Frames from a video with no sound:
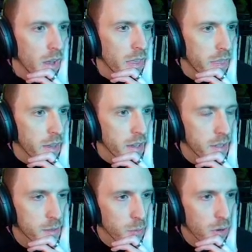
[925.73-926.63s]
I think
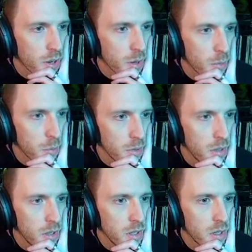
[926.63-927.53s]
it's
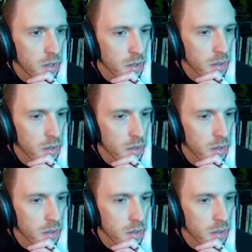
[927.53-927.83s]
probably